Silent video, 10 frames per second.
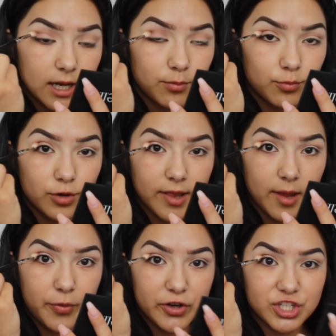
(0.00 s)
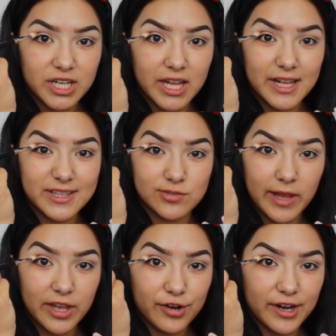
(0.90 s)
I'm really pushing it into
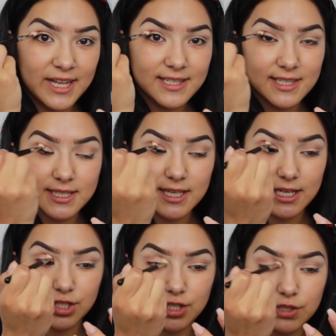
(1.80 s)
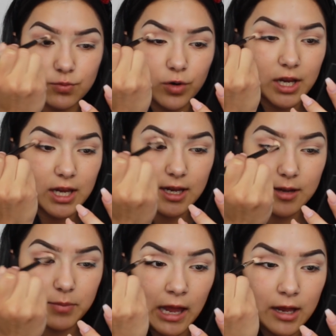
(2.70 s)
my crease and just working
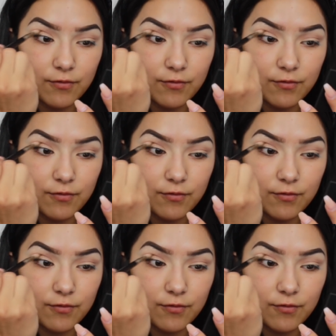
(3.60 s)
it back